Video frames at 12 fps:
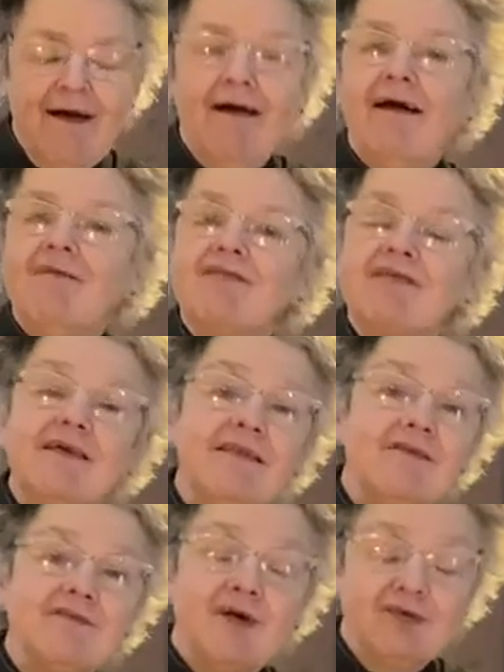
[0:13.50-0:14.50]
I've seen
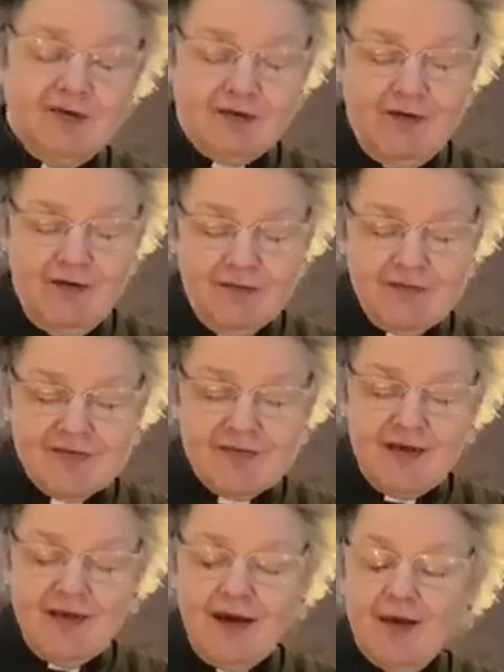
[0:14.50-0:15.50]
the photographs,
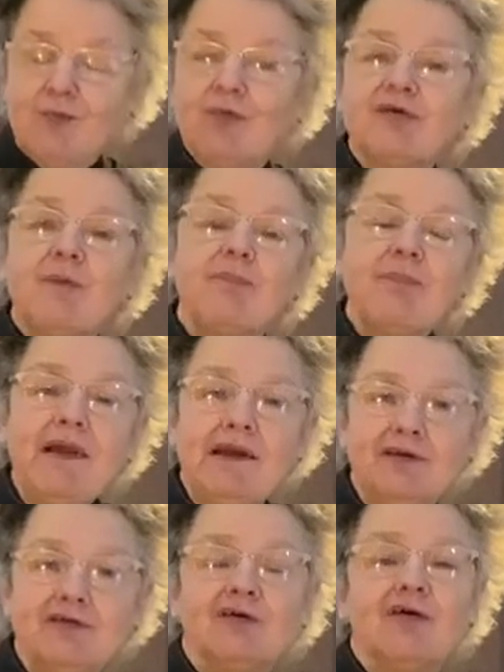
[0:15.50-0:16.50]
and what a
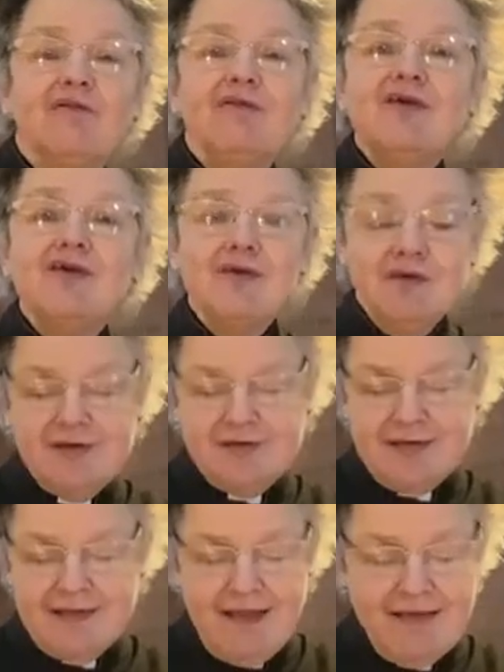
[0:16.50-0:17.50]
picture of
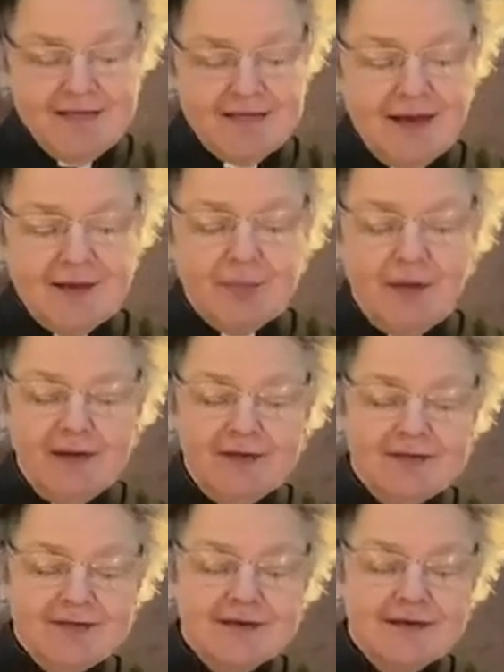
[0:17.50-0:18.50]
unity they
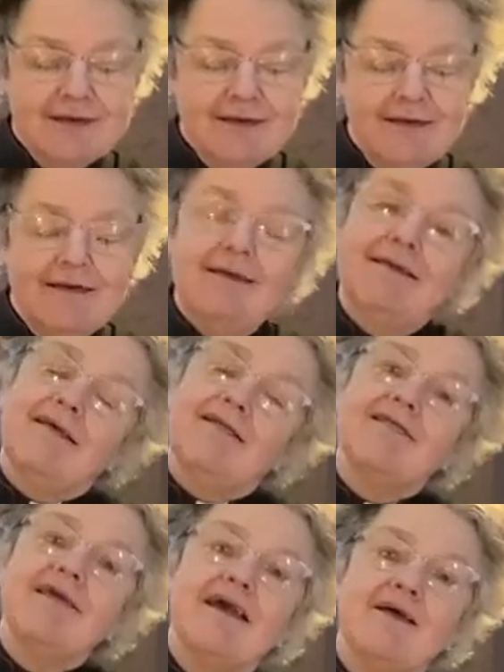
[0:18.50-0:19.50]
celebrate.
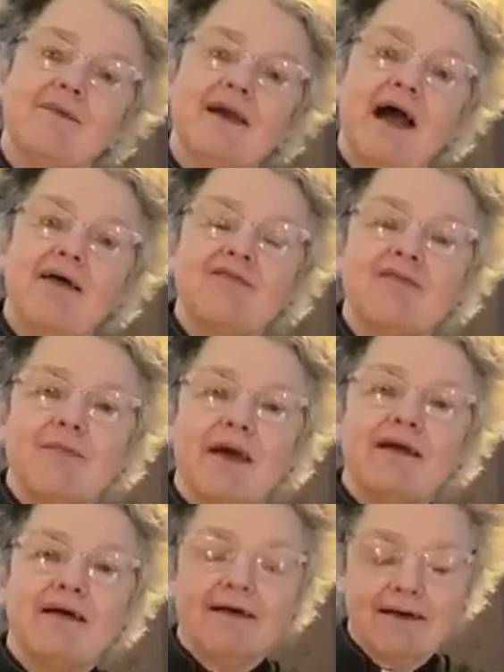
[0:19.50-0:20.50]
This year we have to
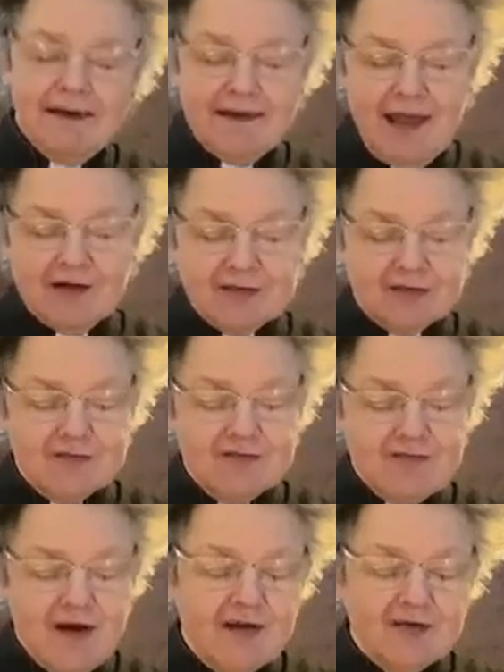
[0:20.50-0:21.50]
make our connection
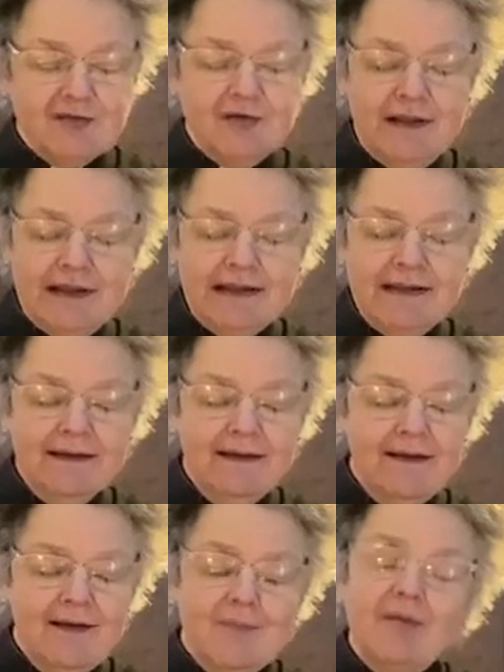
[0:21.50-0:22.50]
virtually,
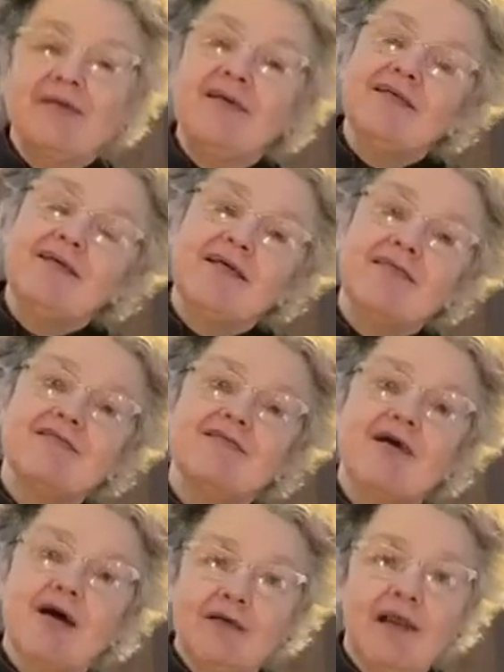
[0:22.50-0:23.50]
but it is
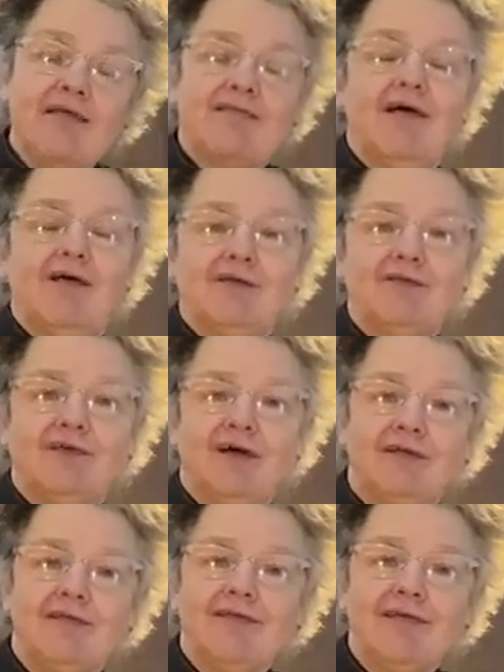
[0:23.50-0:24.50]
no less
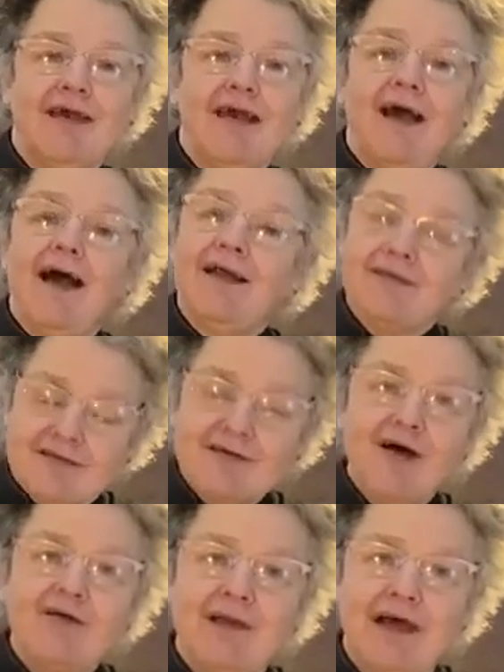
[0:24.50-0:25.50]
heartfelt and
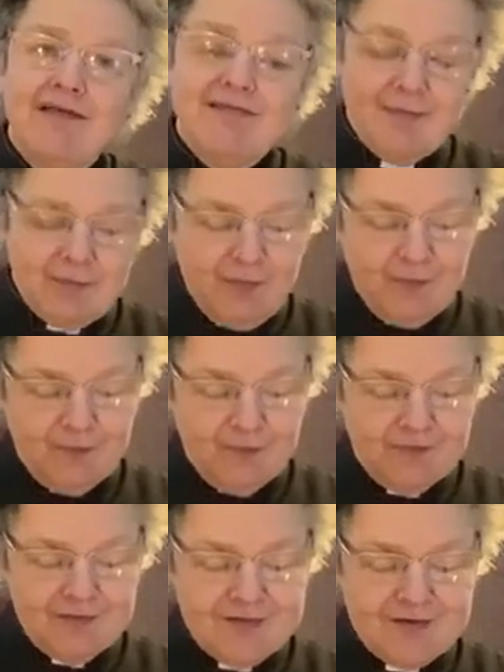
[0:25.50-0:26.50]
no less
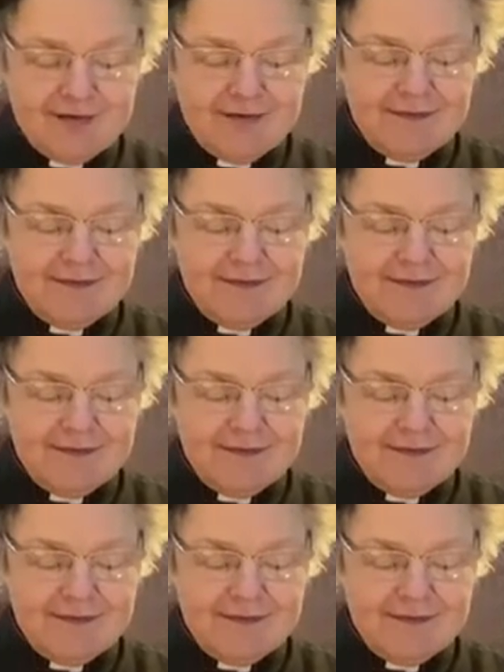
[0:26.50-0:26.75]
important.